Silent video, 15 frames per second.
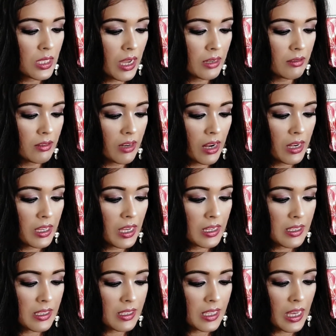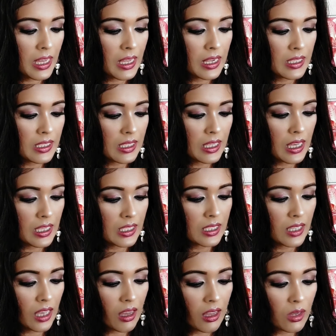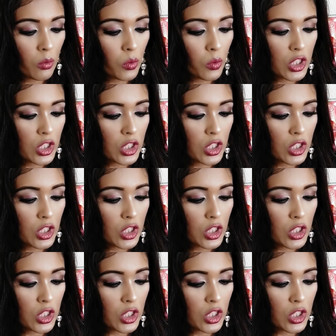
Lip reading: that radiant skin is in,